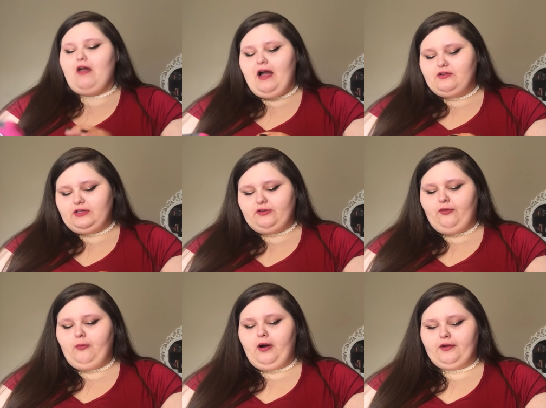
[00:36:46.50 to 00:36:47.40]
I drank the
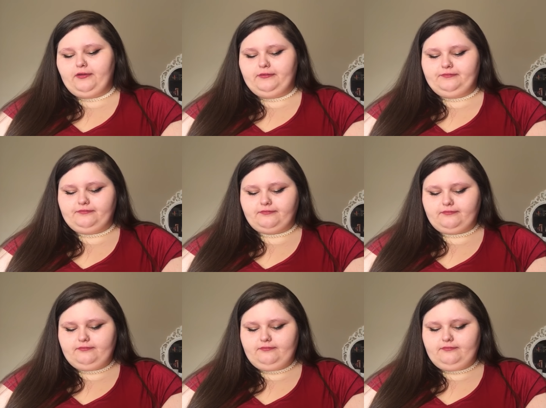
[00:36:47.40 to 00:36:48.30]
whole bottle.
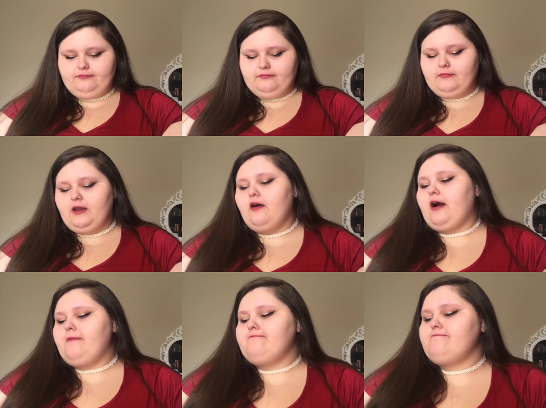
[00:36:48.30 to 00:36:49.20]
Okay.